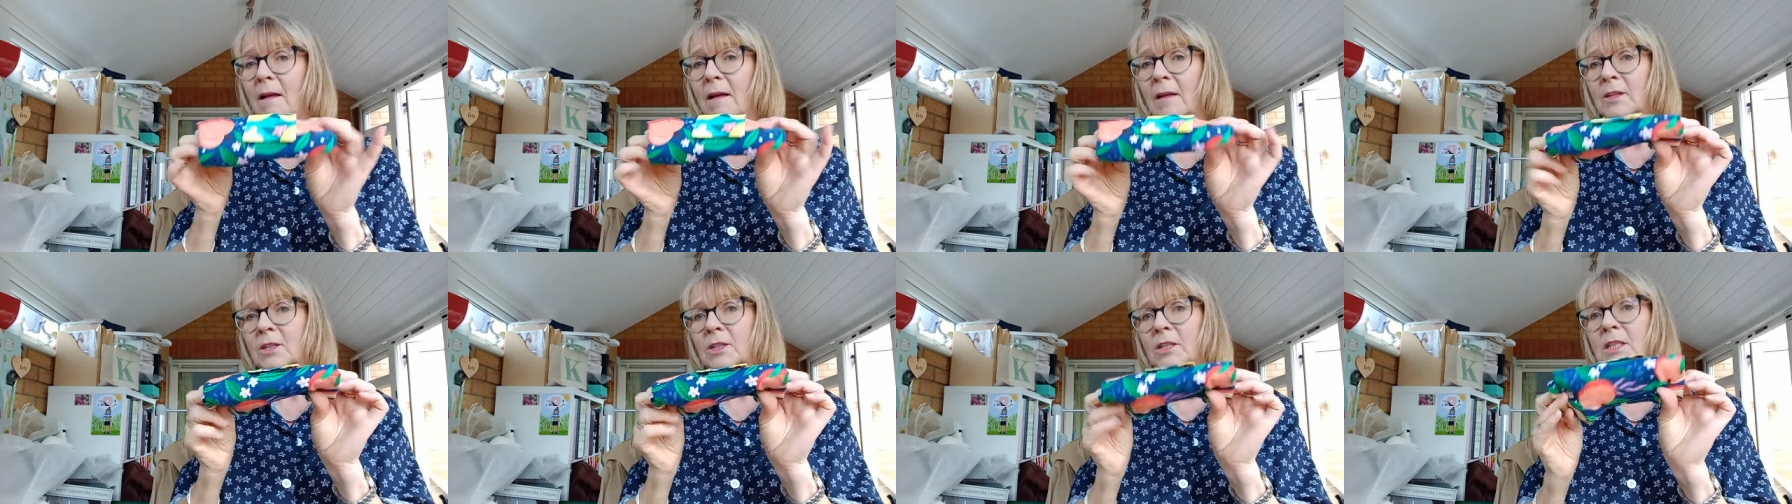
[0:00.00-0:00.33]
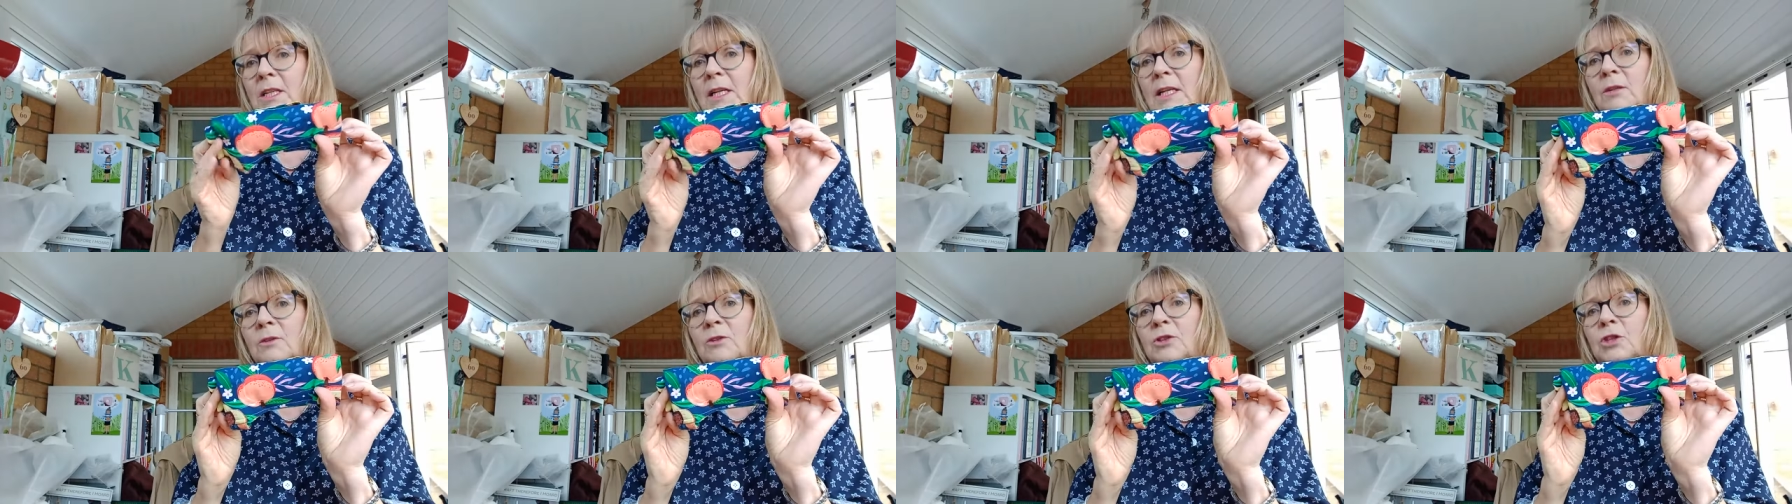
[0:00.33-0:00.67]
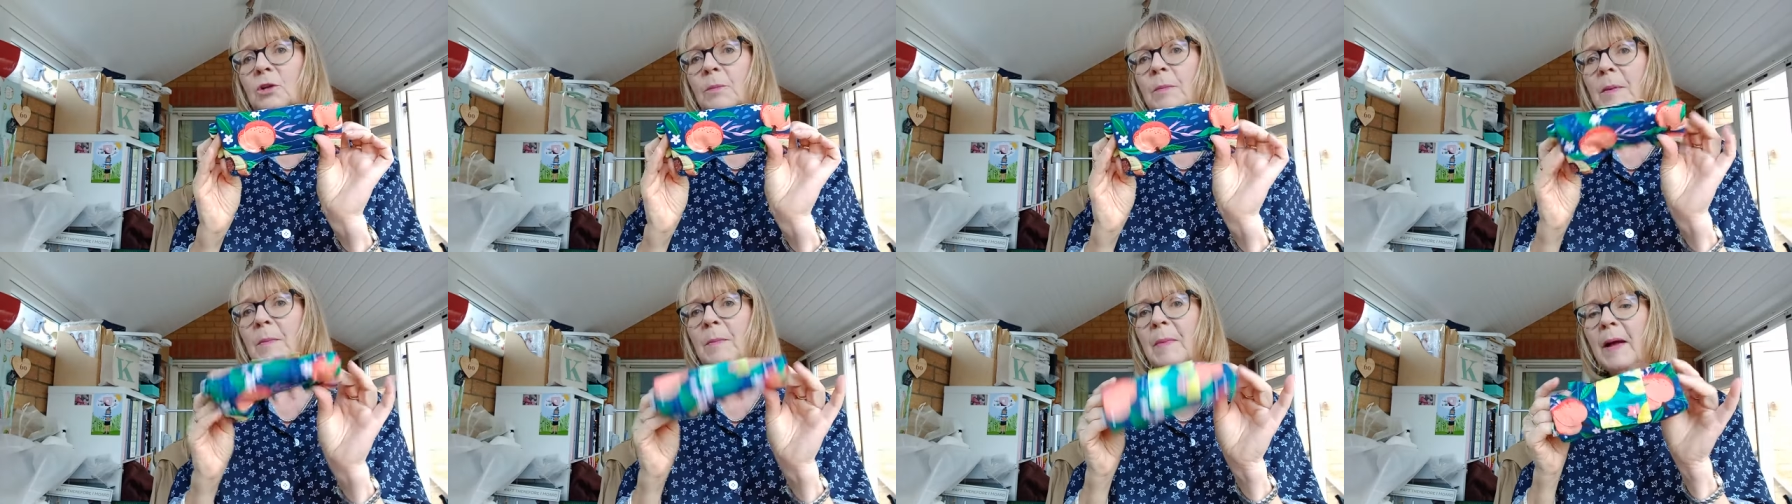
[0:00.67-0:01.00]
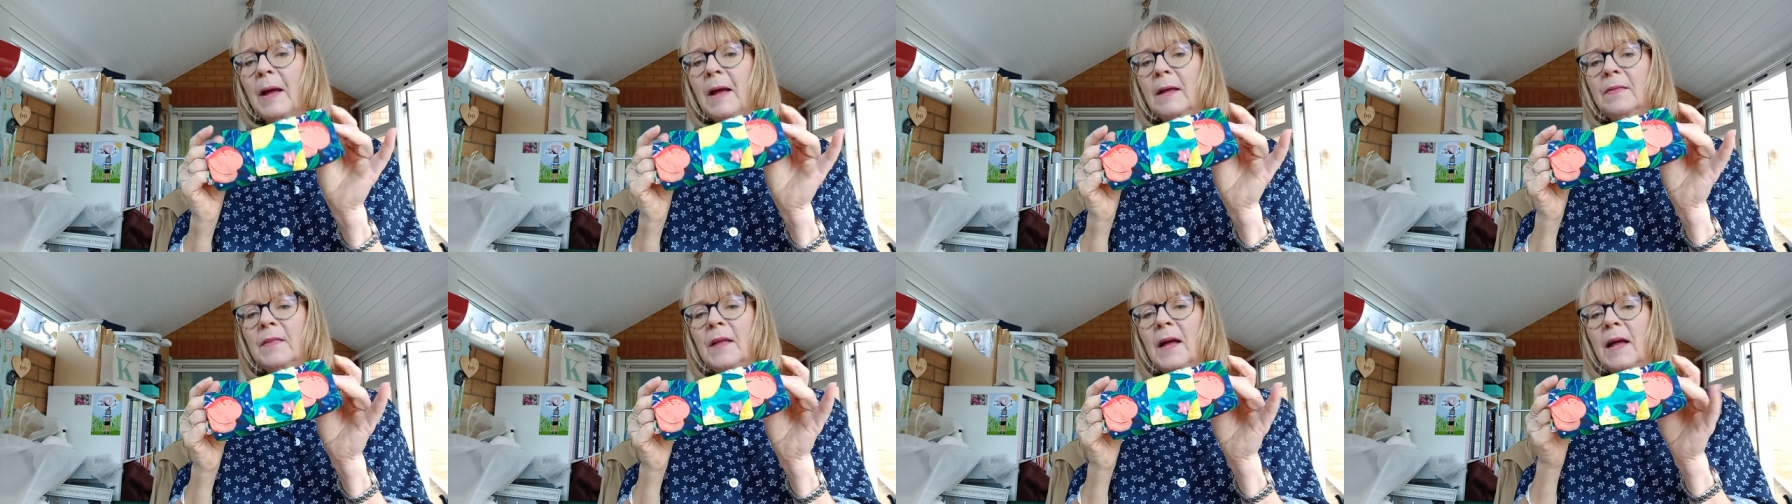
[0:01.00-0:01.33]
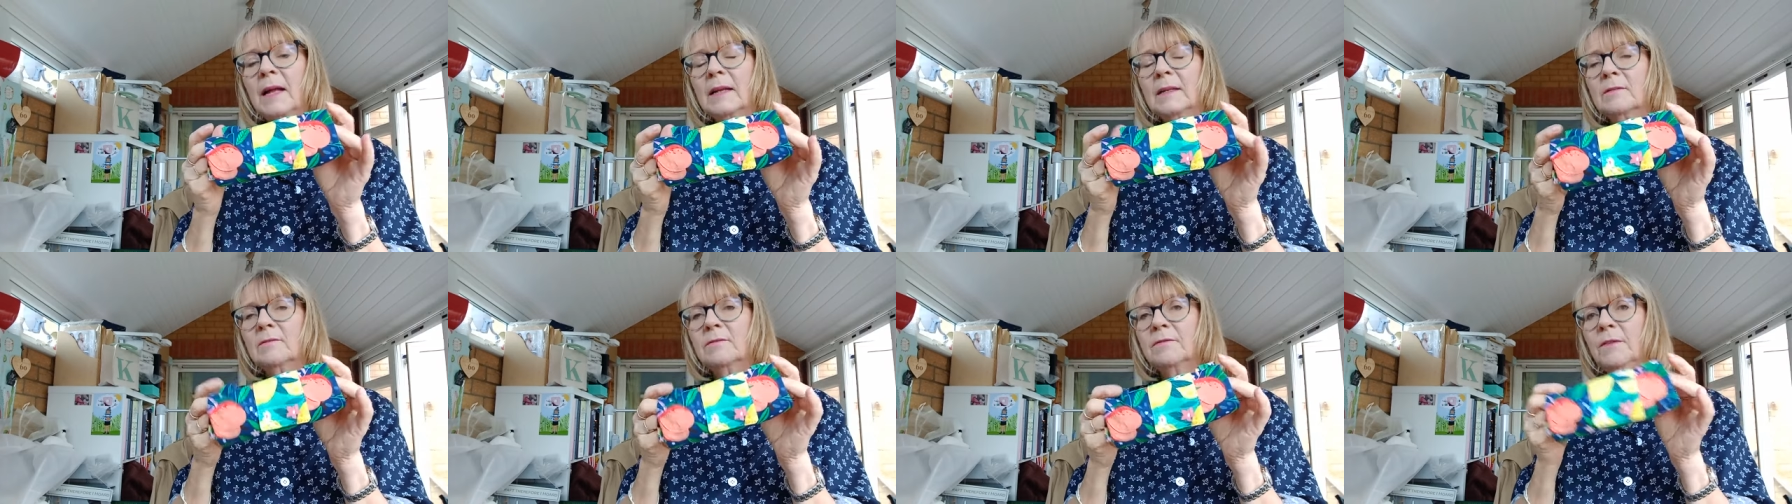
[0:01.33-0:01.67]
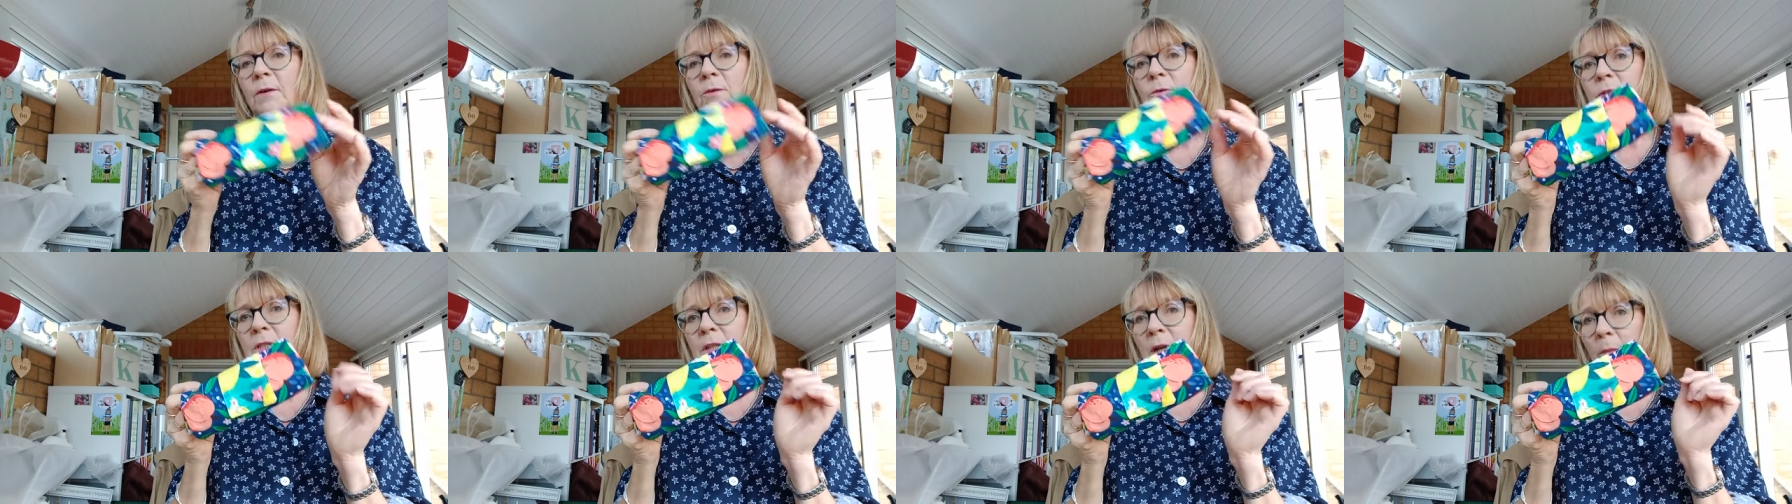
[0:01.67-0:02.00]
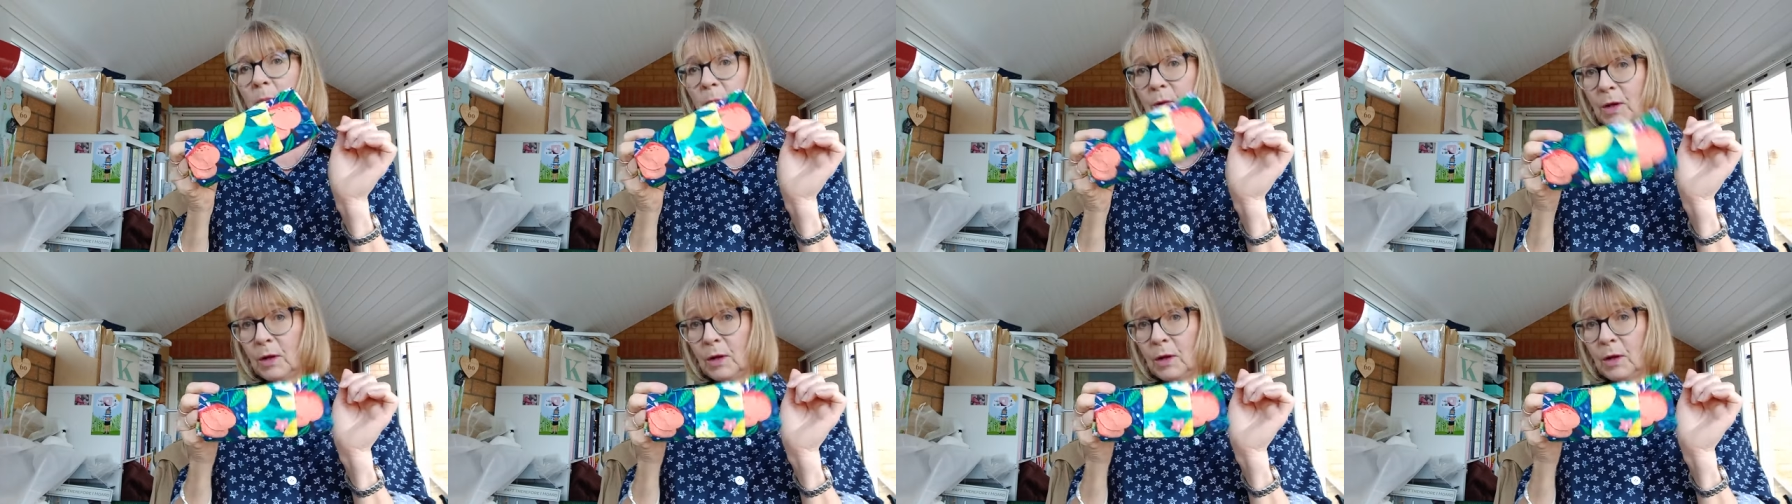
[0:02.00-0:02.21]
just a little shopping bag that folds up,